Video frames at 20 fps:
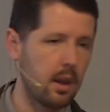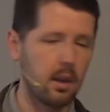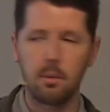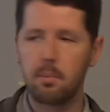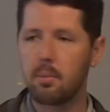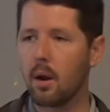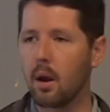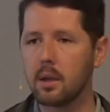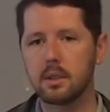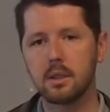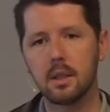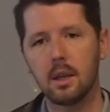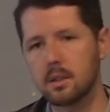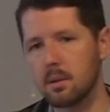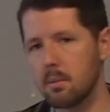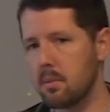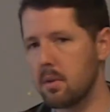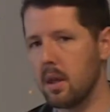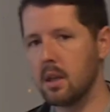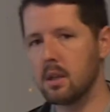You probably said
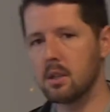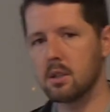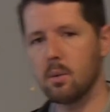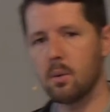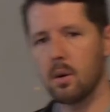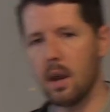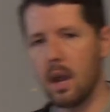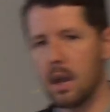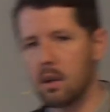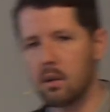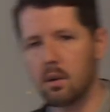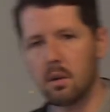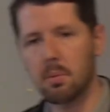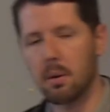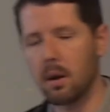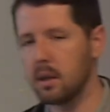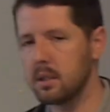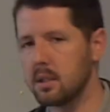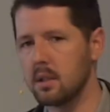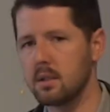some things that were angry,
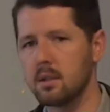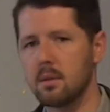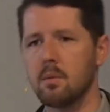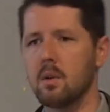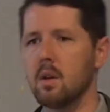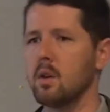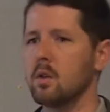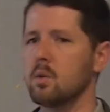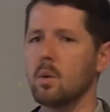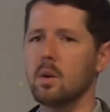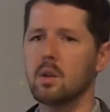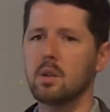probably said some things that were